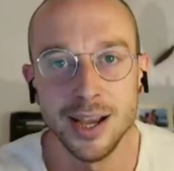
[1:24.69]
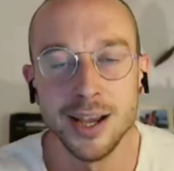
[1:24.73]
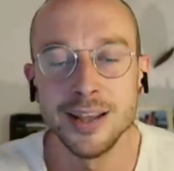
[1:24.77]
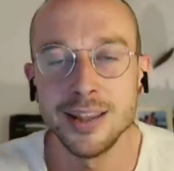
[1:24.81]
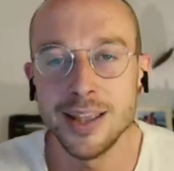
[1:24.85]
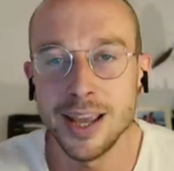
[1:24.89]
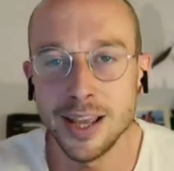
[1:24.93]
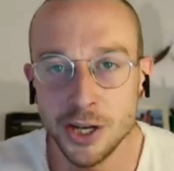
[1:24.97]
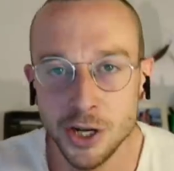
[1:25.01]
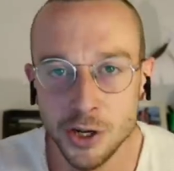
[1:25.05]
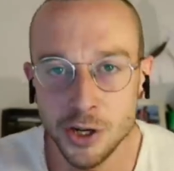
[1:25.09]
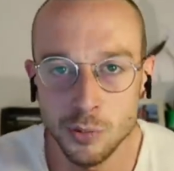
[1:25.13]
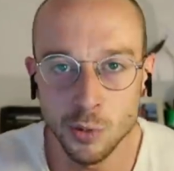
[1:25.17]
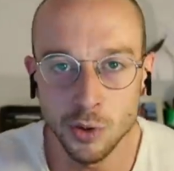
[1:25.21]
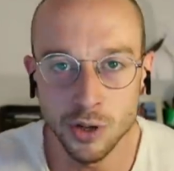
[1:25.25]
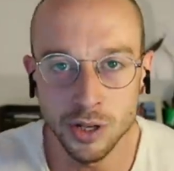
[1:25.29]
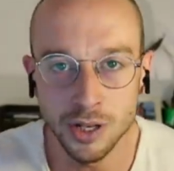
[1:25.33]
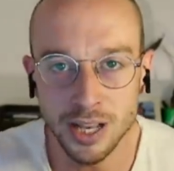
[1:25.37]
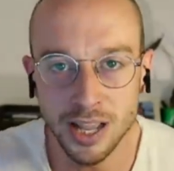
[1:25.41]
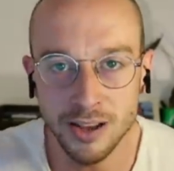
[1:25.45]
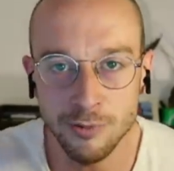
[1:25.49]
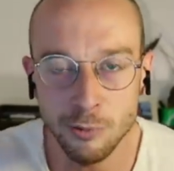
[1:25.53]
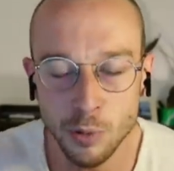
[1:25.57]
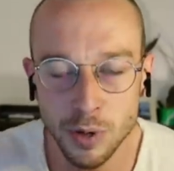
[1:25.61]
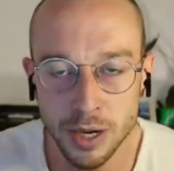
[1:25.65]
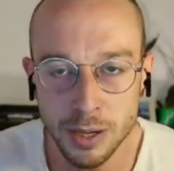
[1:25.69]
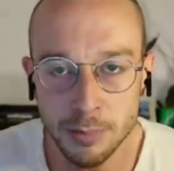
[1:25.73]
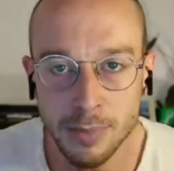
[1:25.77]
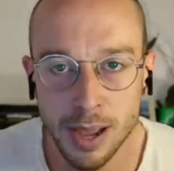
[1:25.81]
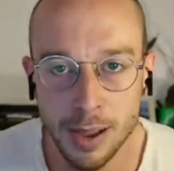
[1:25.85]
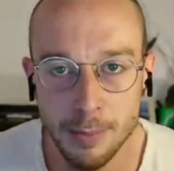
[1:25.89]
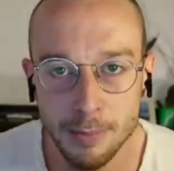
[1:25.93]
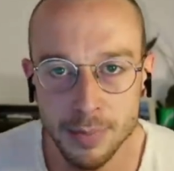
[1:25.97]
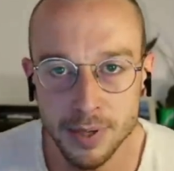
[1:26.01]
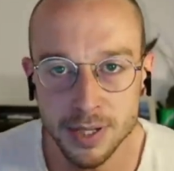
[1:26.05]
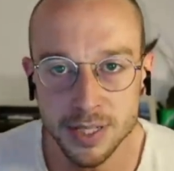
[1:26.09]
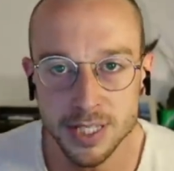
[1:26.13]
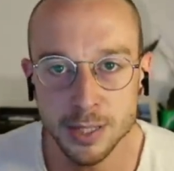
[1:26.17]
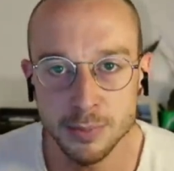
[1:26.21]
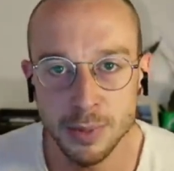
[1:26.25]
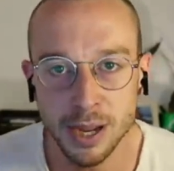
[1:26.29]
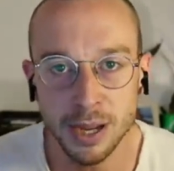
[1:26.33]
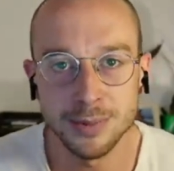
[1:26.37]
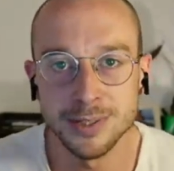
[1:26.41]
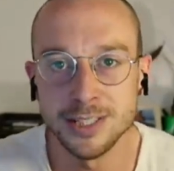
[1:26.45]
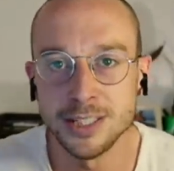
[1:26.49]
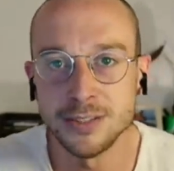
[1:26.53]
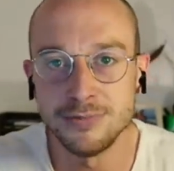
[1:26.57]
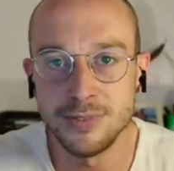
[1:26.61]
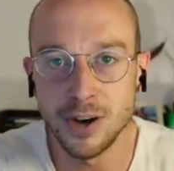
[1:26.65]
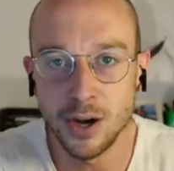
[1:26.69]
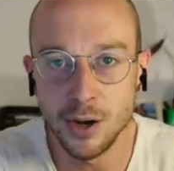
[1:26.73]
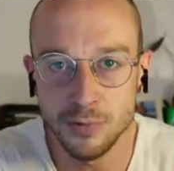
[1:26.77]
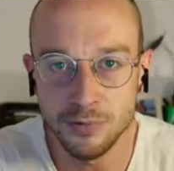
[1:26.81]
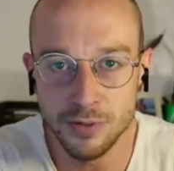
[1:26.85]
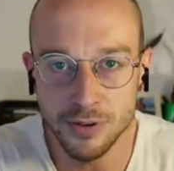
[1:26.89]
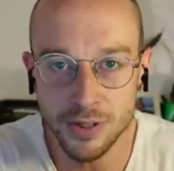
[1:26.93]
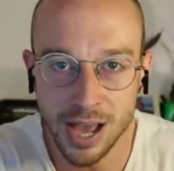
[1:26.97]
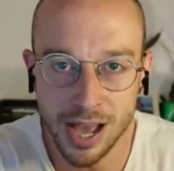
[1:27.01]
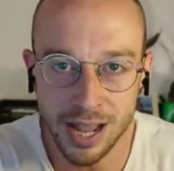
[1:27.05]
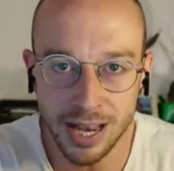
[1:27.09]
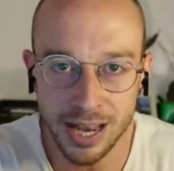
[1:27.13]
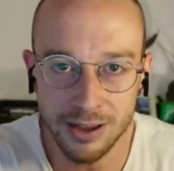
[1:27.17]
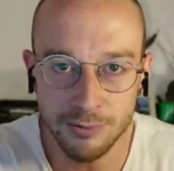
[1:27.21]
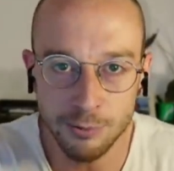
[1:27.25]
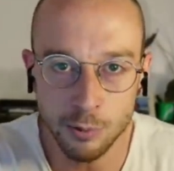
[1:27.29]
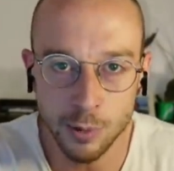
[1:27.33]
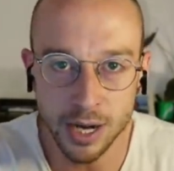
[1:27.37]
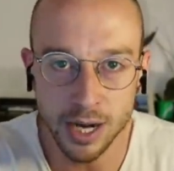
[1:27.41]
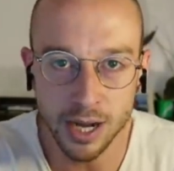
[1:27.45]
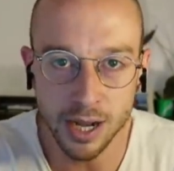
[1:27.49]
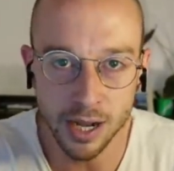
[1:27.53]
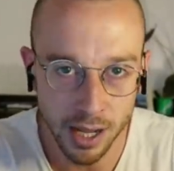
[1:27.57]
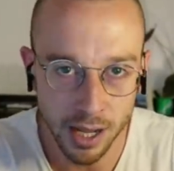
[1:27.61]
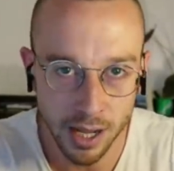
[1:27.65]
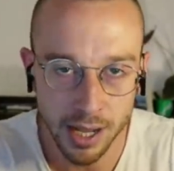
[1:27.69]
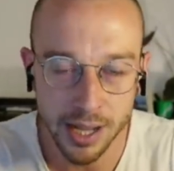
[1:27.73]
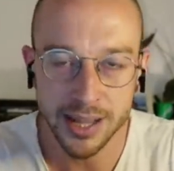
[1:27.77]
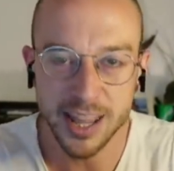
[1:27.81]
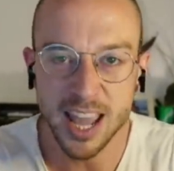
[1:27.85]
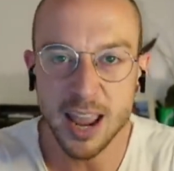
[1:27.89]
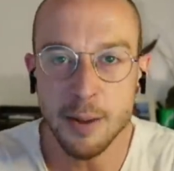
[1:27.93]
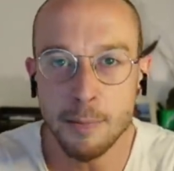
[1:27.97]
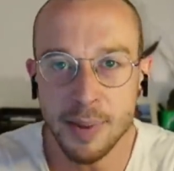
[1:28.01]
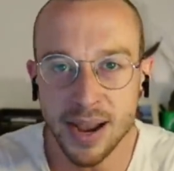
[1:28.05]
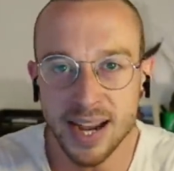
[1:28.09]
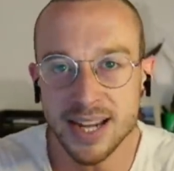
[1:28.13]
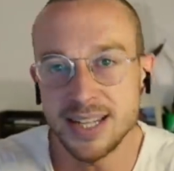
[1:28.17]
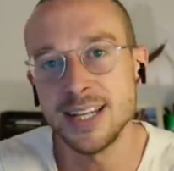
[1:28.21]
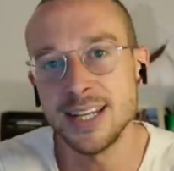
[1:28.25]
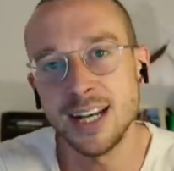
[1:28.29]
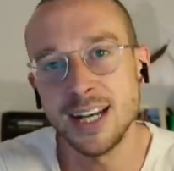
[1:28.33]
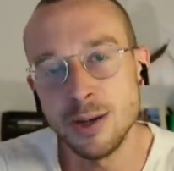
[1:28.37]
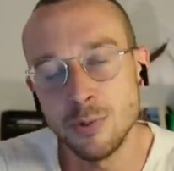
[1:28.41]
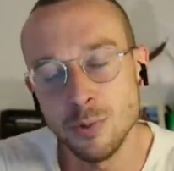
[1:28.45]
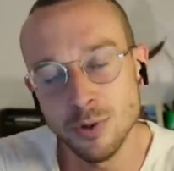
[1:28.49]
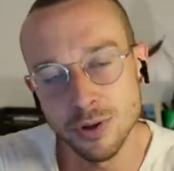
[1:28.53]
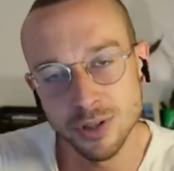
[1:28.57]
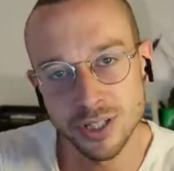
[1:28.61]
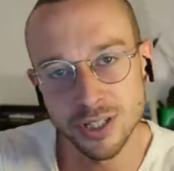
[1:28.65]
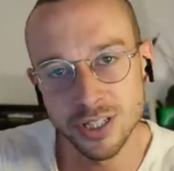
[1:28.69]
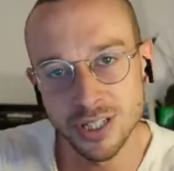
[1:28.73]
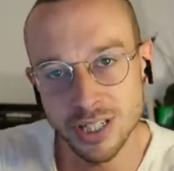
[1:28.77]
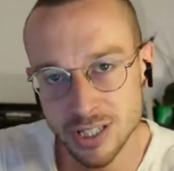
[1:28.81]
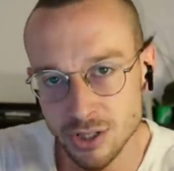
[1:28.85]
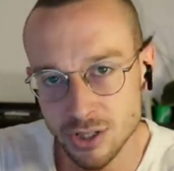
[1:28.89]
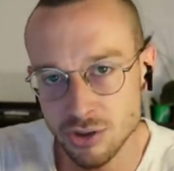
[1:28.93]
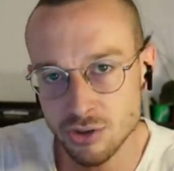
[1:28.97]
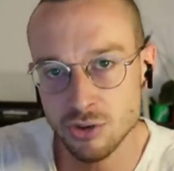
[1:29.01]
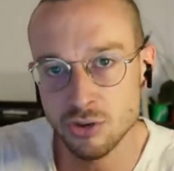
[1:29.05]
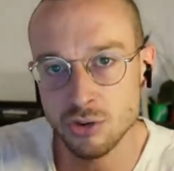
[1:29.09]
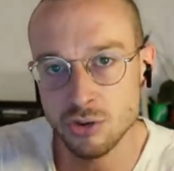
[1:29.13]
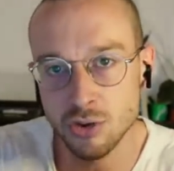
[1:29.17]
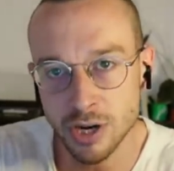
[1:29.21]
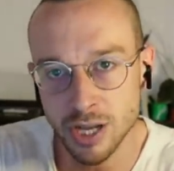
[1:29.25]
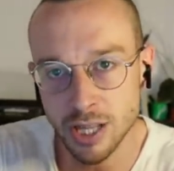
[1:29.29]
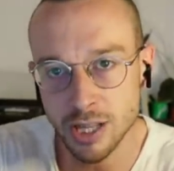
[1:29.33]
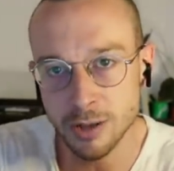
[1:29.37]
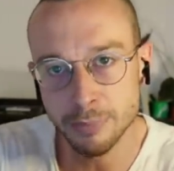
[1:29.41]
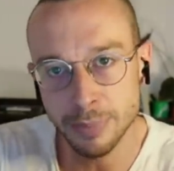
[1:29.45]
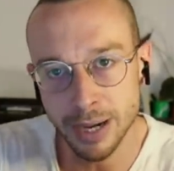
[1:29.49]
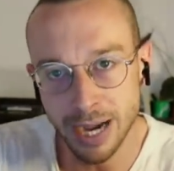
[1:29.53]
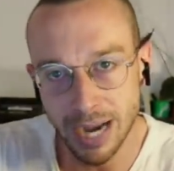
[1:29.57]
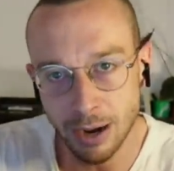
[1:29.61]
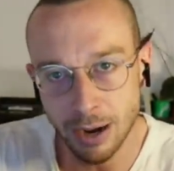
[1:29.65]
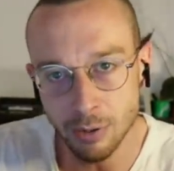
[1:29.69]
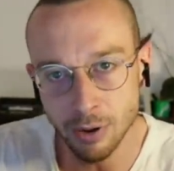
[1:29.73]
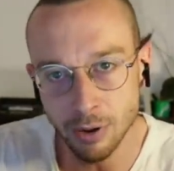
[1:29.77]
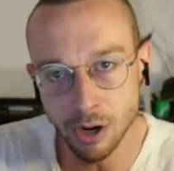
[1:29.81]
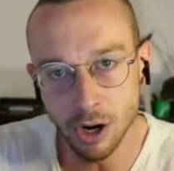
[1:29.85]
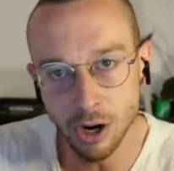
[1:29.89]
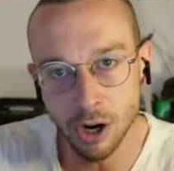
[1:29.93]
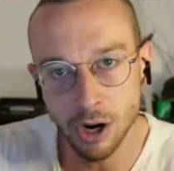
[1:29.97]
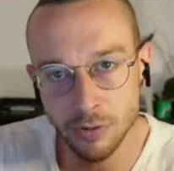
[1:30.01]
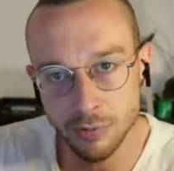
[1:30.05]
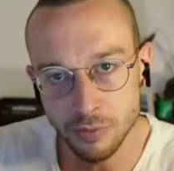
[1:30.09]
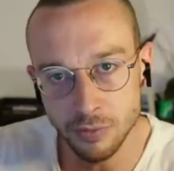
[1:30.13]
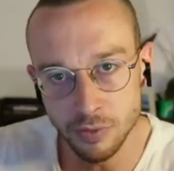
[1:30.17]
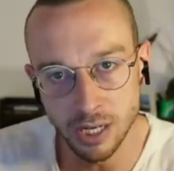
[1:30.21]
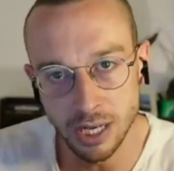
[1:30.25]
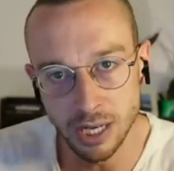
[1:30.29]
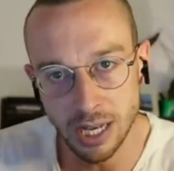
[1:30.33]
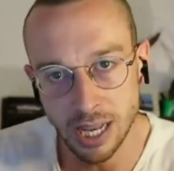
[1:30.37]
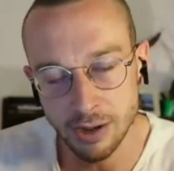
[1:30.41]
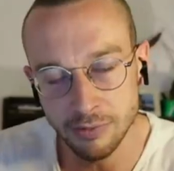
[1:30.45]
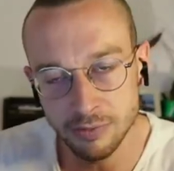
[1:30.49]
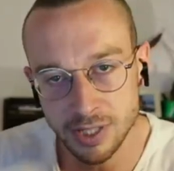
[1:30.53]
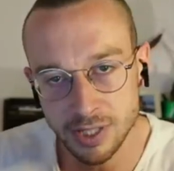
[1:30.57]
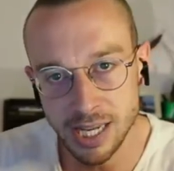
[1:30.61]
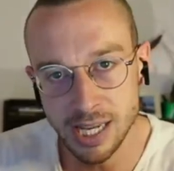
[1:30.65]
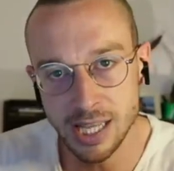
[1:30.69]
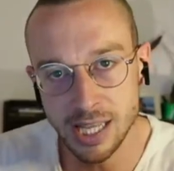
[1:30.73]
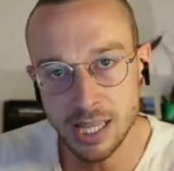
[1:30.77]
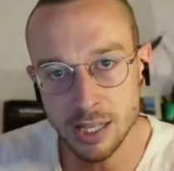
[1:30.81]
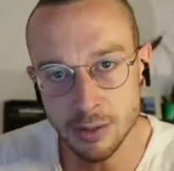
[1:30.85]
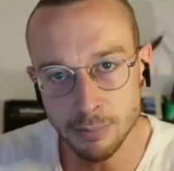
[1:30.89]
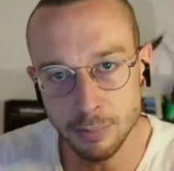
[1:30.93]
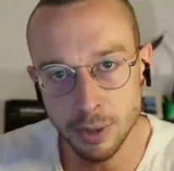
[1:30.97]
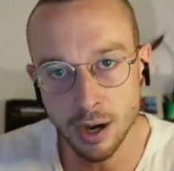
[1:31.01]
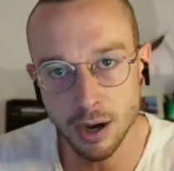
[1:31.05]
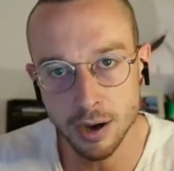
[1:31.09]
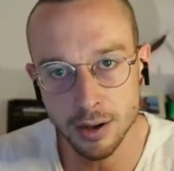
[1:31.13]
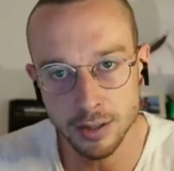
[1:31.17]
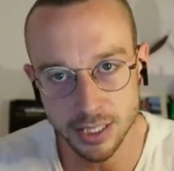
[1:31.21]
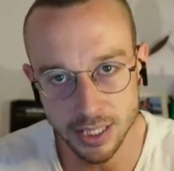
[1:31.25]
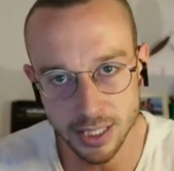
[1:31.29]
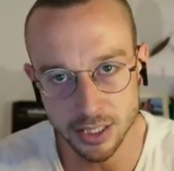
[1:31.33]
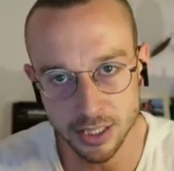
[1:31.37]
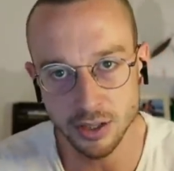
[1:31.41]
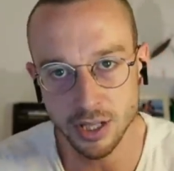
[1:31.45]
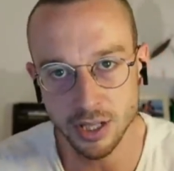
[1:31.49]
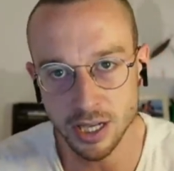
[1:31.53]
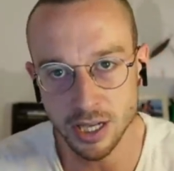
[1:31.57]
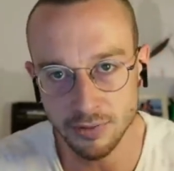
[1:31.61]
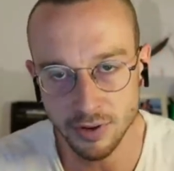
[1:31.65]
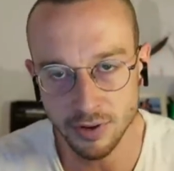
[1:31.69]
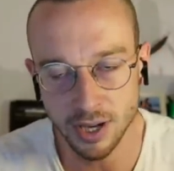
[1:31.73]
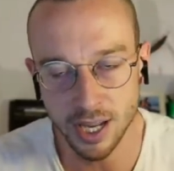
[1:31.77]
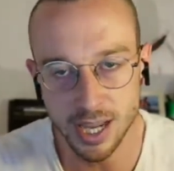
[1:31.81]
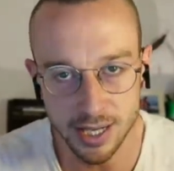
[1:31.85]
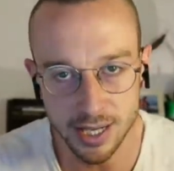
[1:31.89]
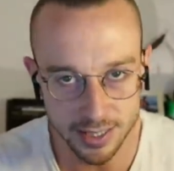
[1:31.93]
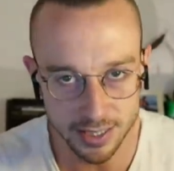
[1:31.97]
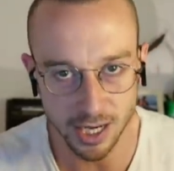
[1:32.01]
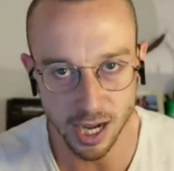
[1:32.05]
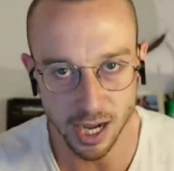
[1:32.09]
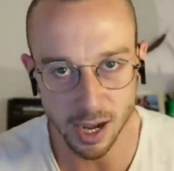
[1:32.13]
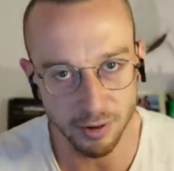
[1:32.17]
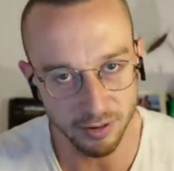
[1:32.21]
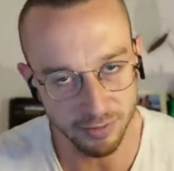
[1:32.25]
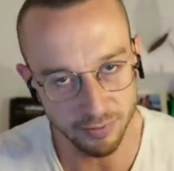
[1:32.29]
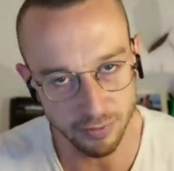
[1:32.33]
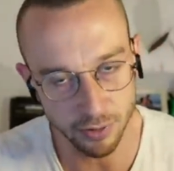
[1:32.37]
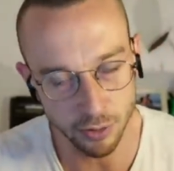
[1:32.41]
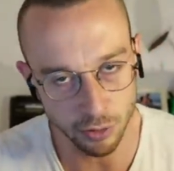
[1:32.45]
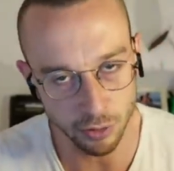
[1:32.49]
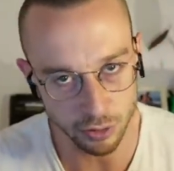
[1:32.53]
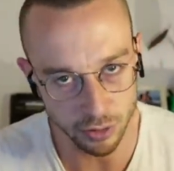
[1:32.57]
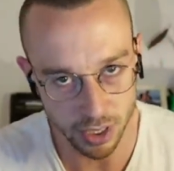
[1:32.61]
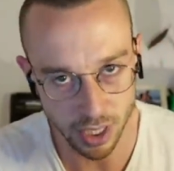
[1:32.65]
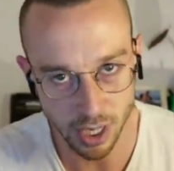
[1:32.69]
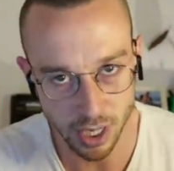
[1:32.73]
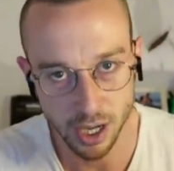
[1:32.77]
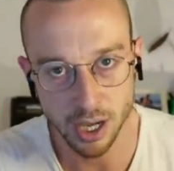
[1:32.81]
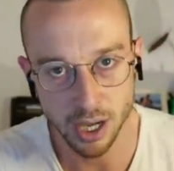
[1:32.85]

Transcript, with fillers: They don't want left-wing members to be able to vote for that left-winger. They basically want to destroy the power of the left in the party so that if Keir Starmer falls,